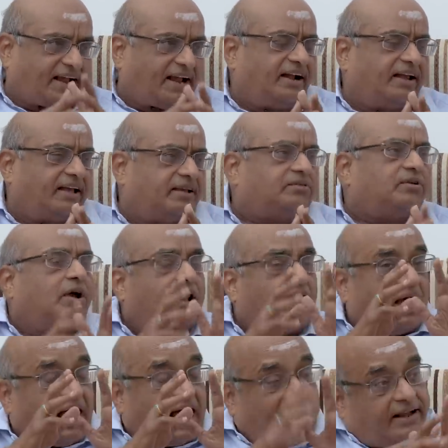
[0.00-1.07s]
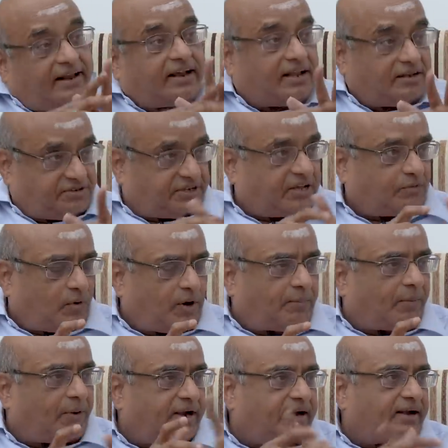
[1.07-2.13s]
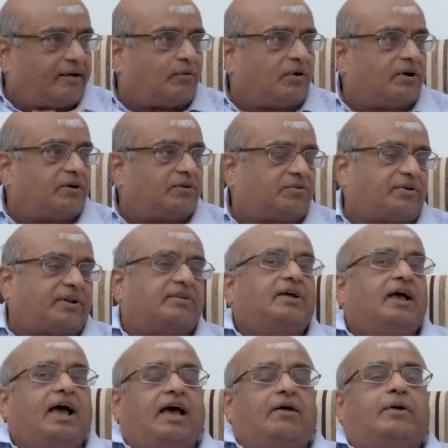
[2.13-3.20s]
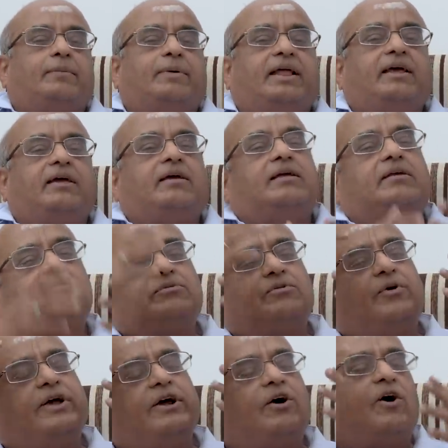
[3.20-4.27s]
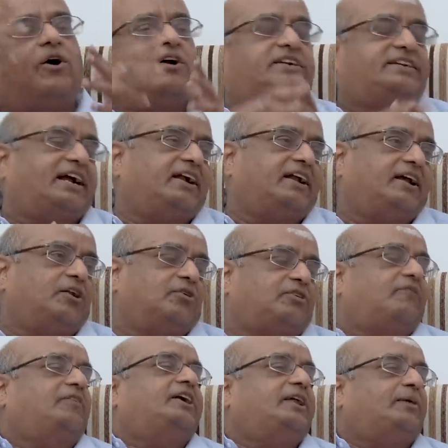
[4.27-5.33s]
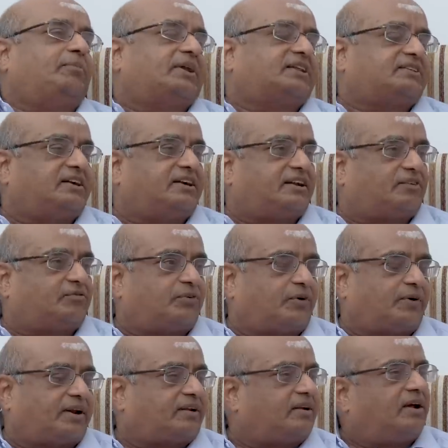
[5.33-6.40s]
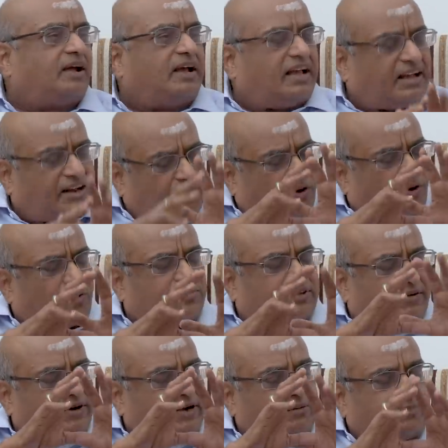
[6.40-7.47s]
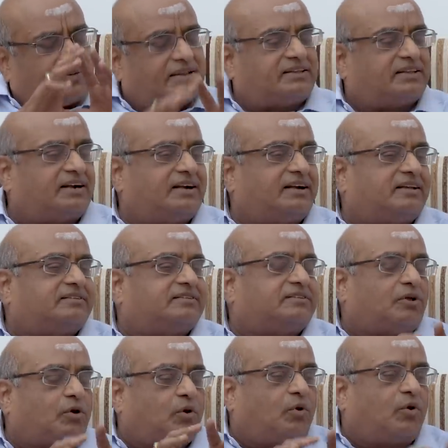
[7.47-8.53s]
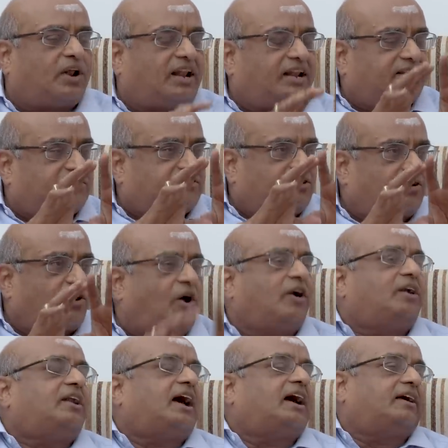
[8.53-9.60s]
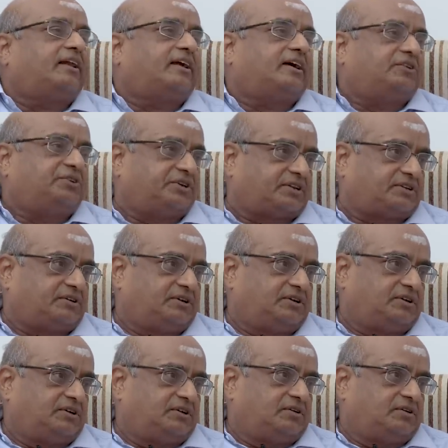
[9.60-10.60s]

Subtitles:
second is agriculture. One point I want to stress. Everybody is going on chanting, you know, 70% of our... No, 70% is rural is not agriculture. Mm.